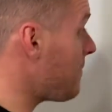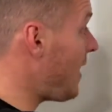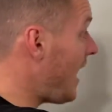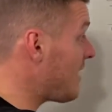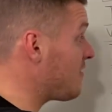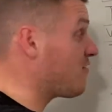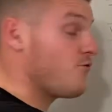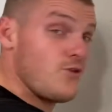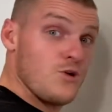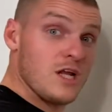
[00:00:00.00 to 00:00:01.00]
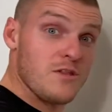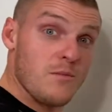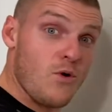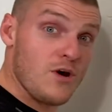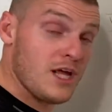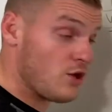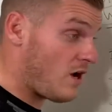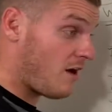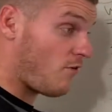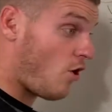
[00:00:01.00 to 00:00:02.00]
by this food in the morning. You
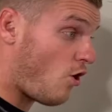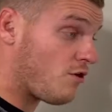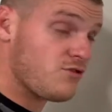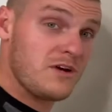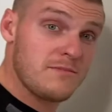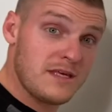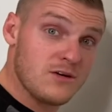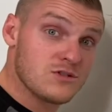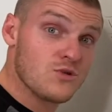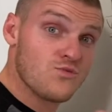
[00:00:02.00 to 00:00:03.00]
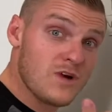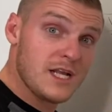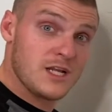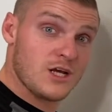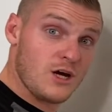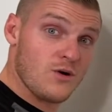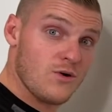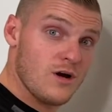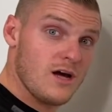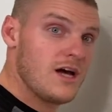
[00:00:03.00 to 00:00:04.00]
have all 3 meals ready to
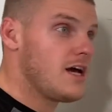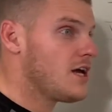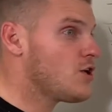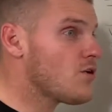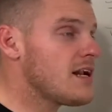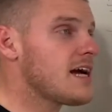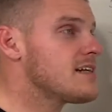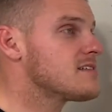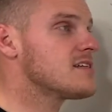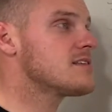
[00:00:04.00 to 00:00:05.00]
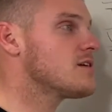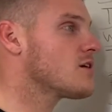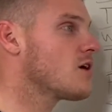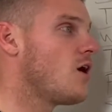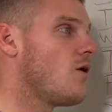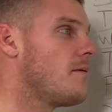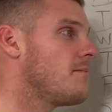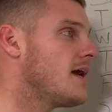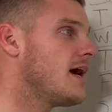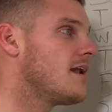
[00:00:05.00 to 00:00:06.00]
go. You're not gonna sit there and go,
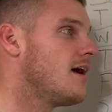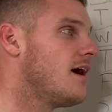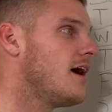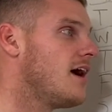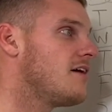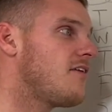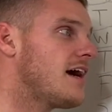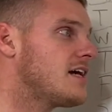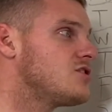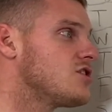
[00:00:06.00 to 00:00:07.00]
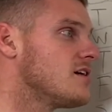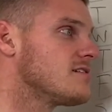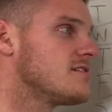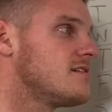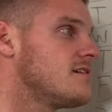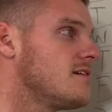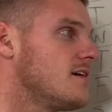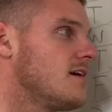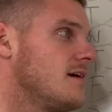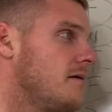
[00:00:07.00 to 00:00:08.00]
man, if I could just,
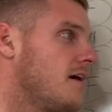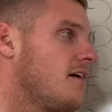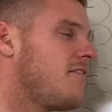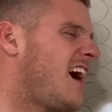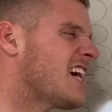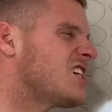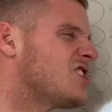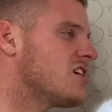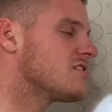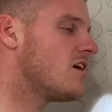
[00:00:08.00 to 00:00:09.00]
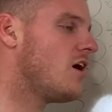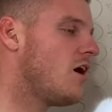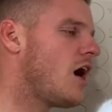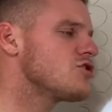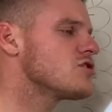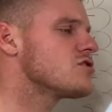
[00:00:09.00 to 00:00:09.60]
I'll